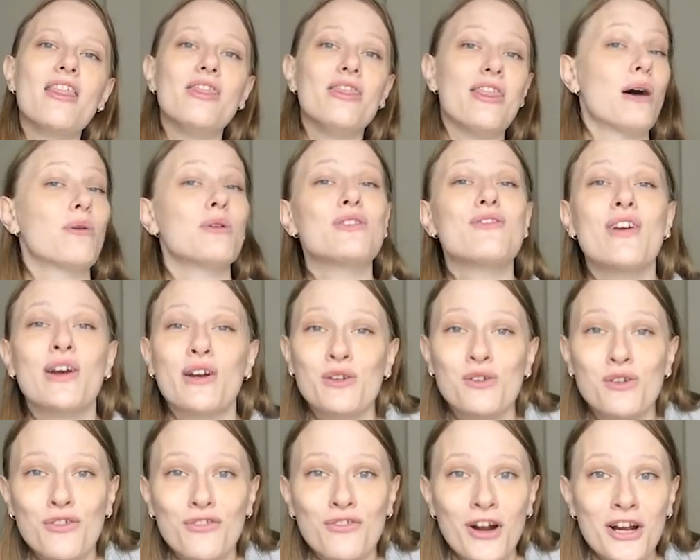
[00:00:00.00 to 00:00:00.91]
That was very
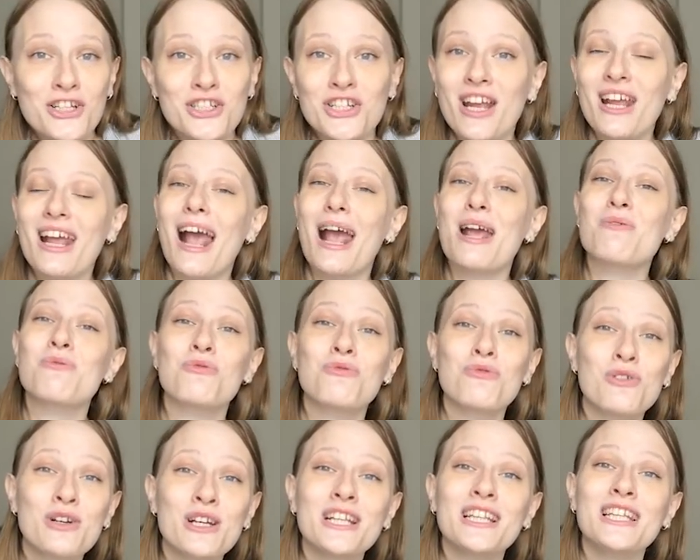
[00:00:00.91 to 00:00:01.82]
refreshing. I
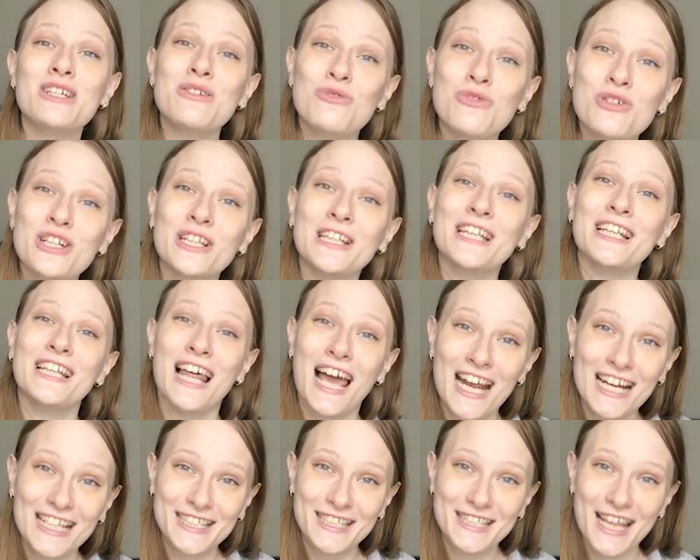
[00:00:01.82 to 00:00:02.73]
really, really
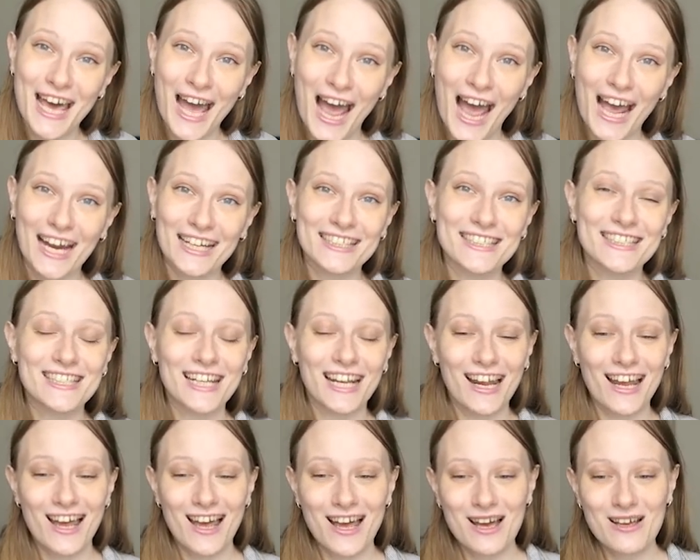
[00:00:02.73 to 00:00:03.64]
liked that.
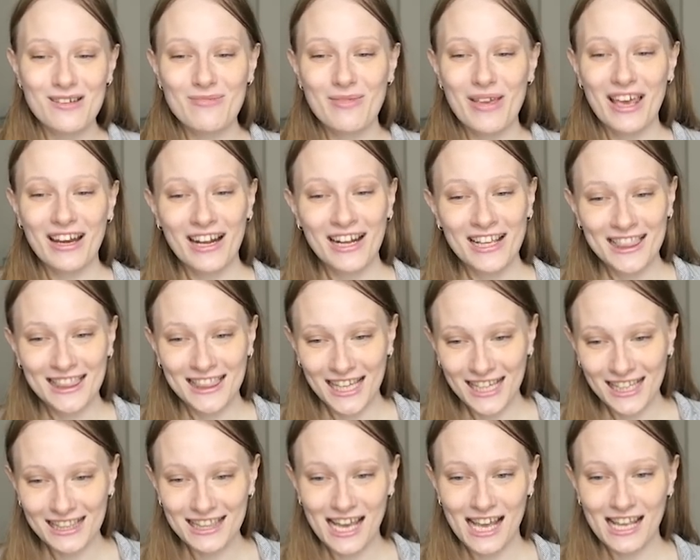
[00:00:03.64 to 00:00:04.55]
And I
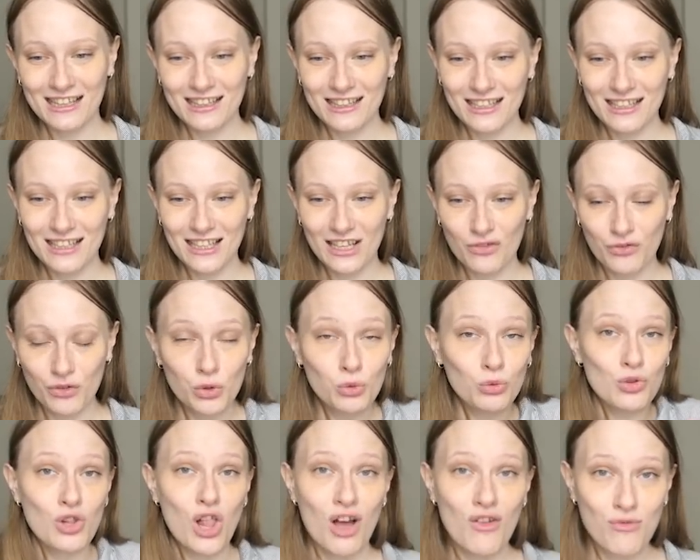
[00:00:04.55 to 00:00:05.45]
think that if you
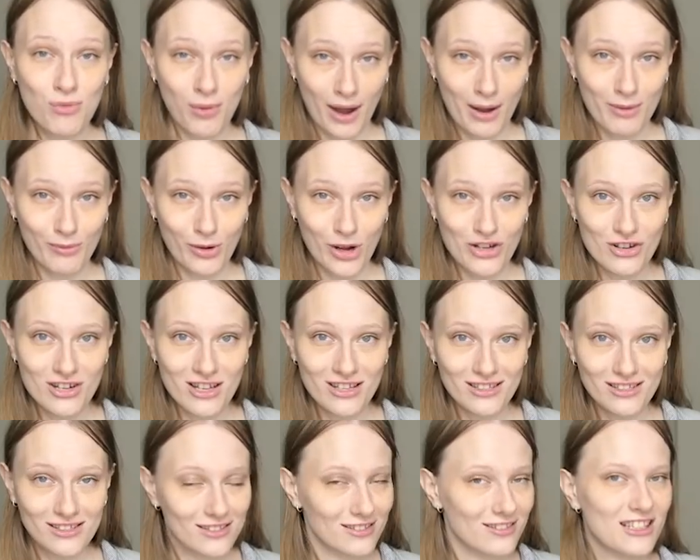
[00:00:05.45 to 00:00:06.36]
love Pride and
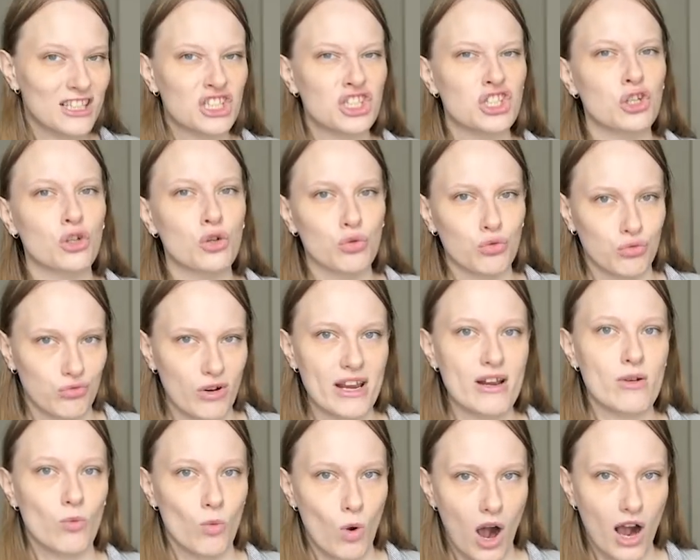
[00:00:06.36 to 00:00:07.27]
Prejudice, this is a
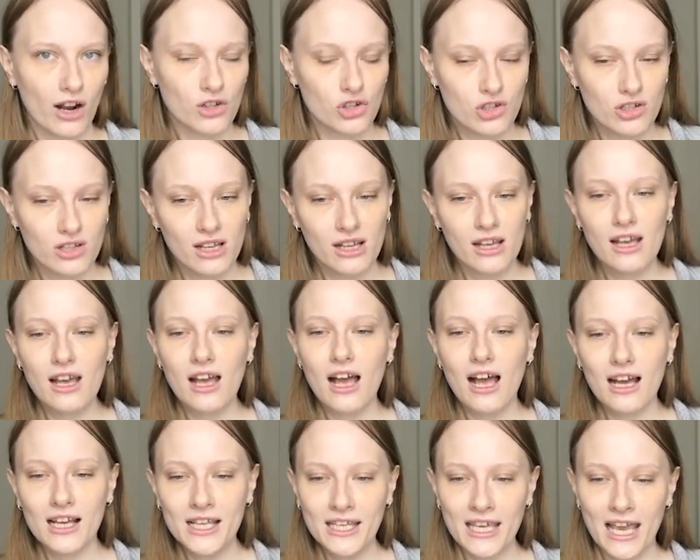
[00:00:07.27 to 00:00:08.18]
great watch.
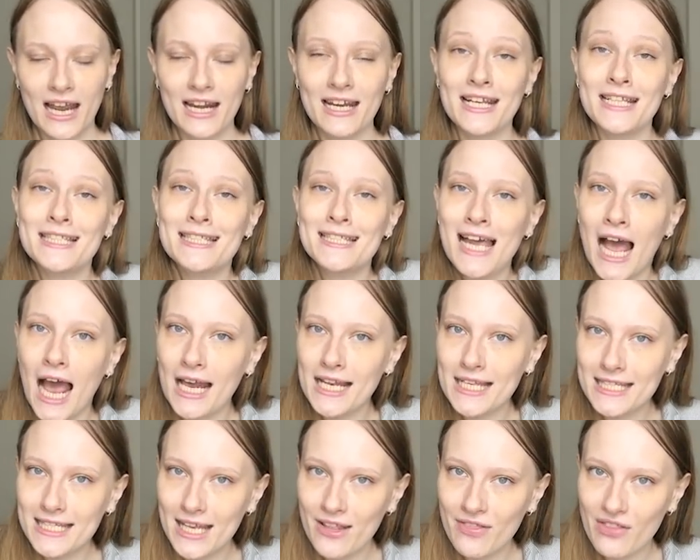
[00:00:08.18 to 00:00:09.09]
Again, it's not
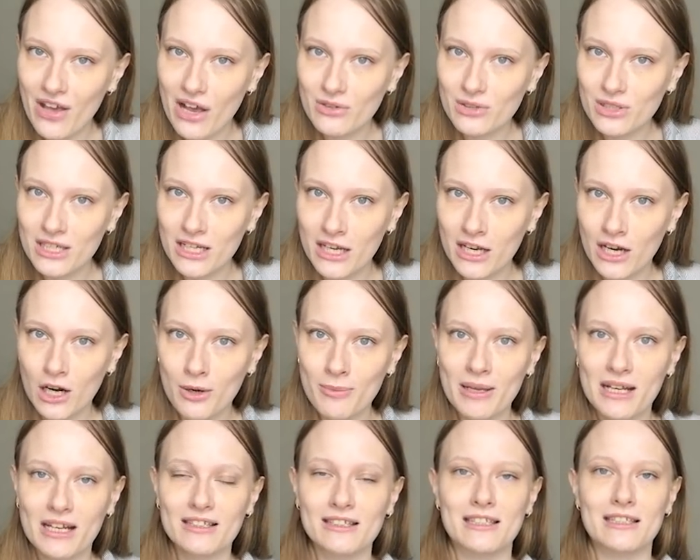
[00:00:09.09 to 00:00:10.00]
in 10,000 a year
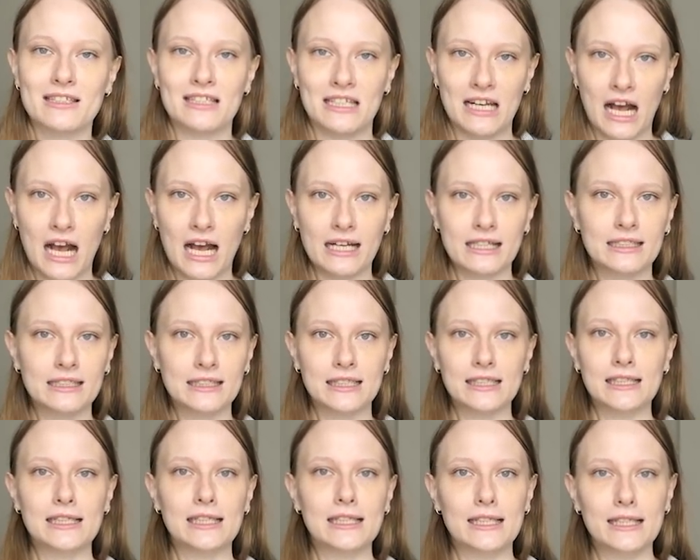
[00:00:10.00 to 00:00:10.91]
because it's not
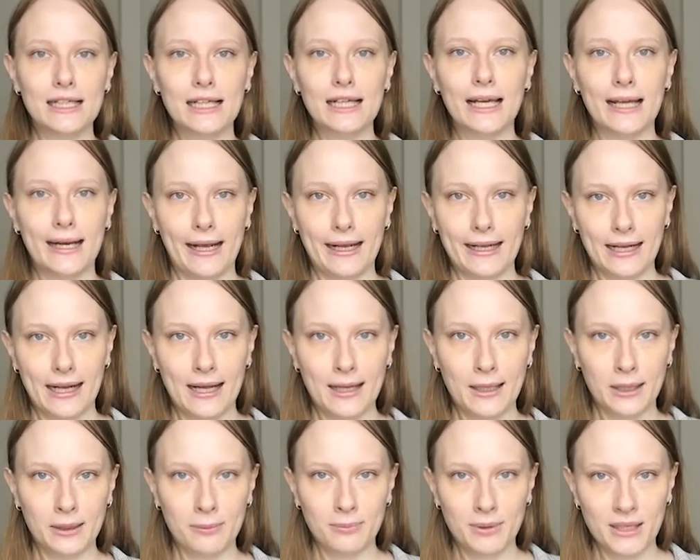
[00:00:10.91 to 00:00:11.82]
an
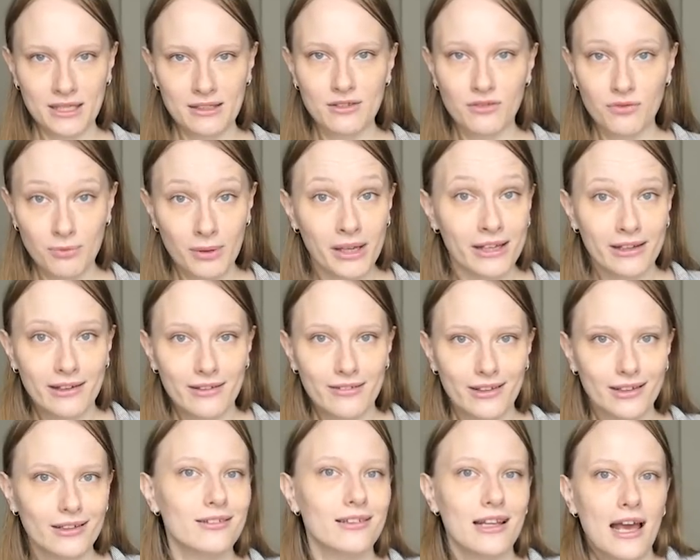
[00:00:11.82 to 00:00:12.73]
iconic piece of media
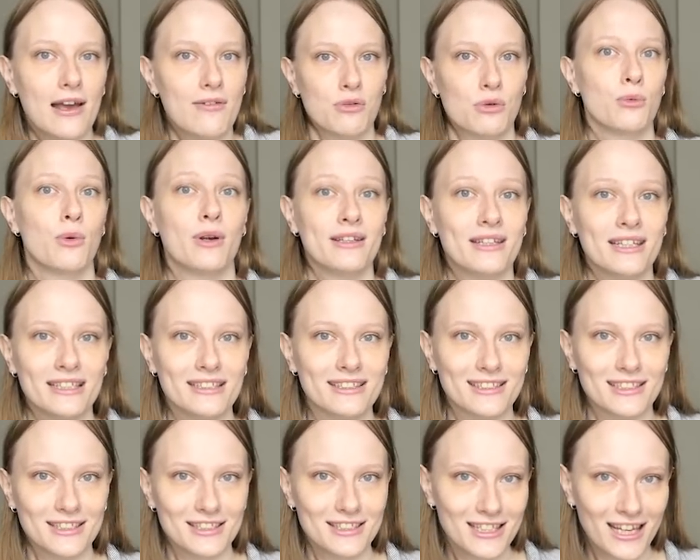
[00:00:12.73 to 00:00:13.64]
that everyone needs
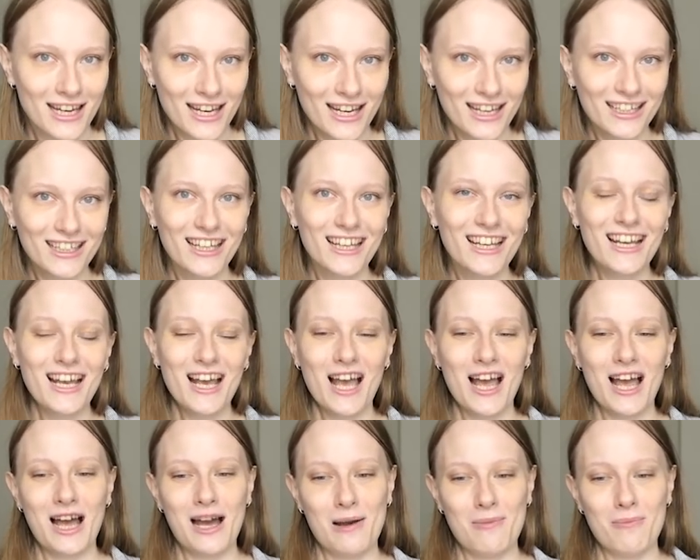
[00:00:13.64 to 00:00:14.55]
to see,
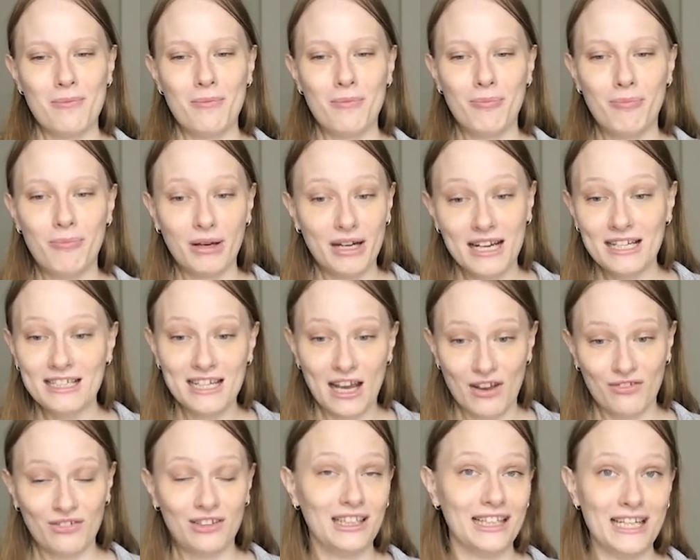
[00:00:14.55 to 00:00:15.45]
but I
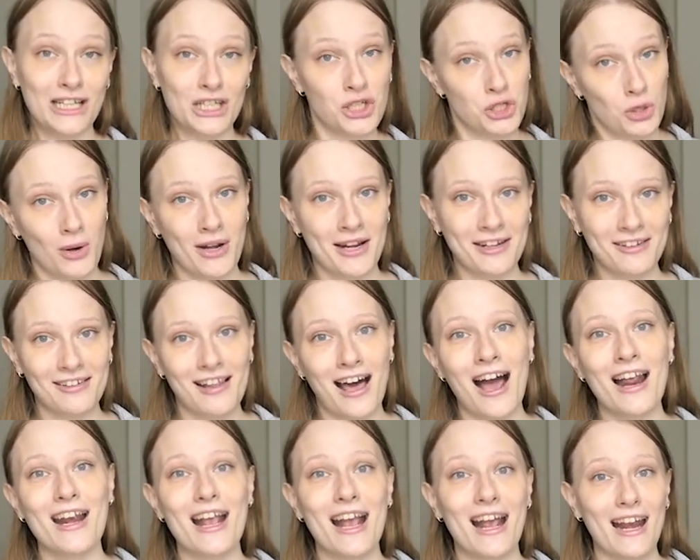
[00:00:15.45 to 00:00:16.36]
definitely enjoyed it a
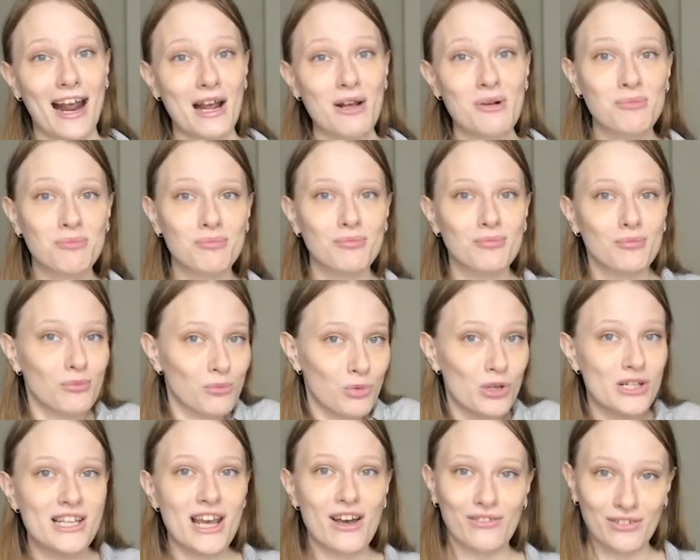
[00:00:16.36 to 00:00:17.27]
lot, and I
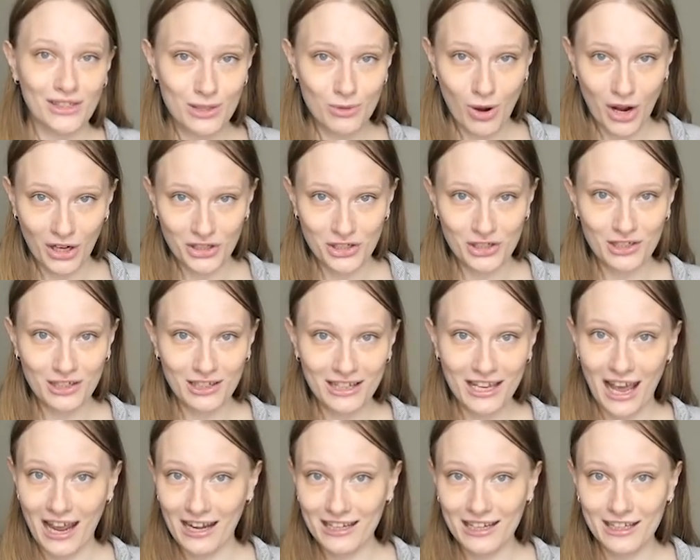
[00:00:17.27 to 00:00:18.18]
would definitely watch it
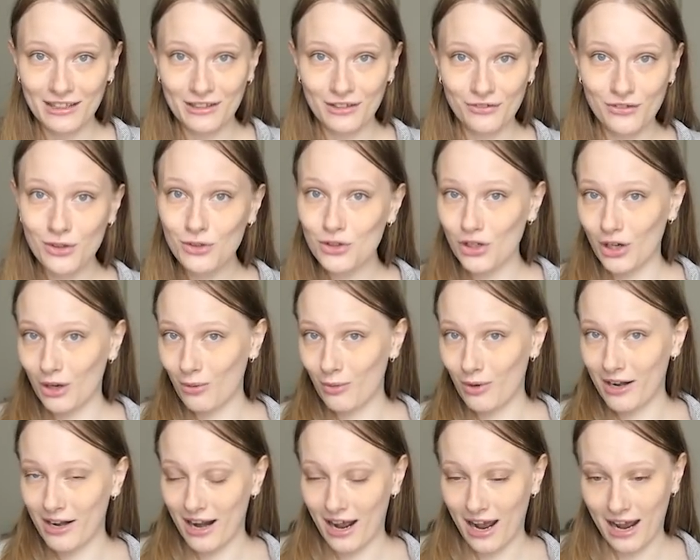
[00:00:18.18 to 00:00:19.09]
again in the future
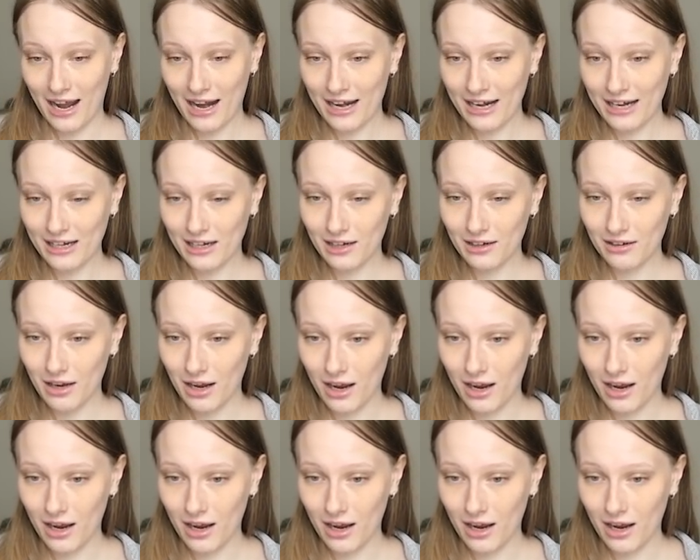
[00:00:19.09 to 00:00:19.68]
when I